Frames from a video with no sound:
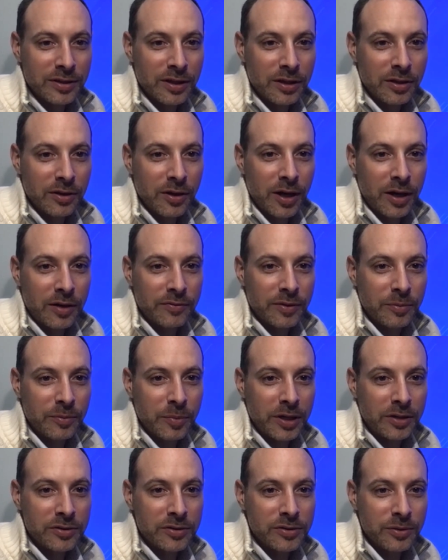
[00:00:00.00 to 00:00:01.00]
then you have to
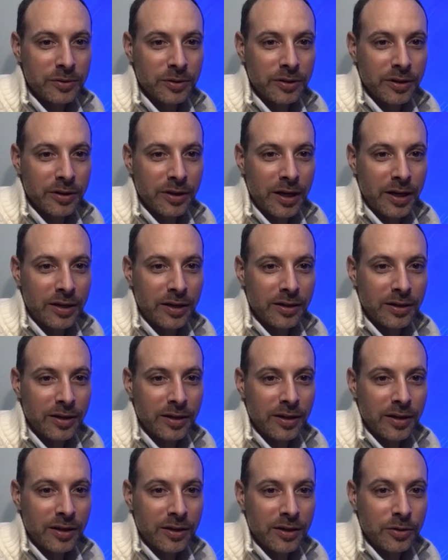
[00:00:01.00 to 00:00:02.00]
make sure that
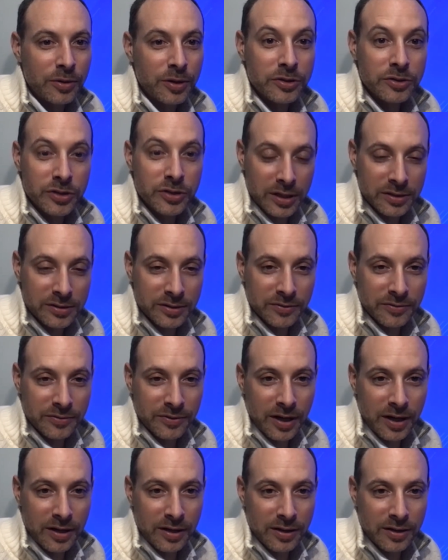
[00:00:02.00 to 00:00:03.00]
you can
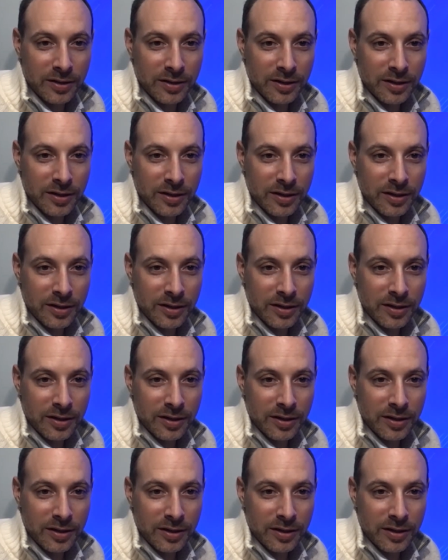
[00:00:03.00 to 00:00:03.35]
justify it.